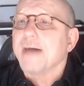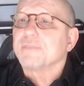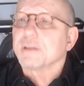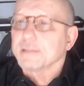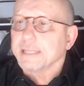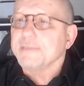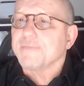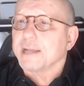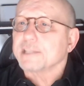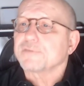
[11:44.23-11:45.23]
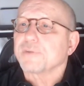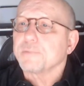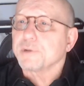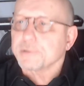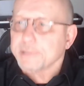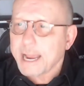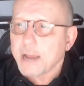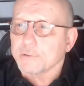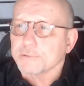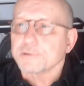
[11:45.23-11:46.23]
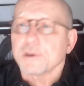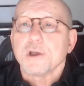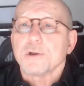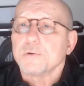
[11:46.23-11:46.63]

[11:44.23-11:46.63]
and the Levites from your towns,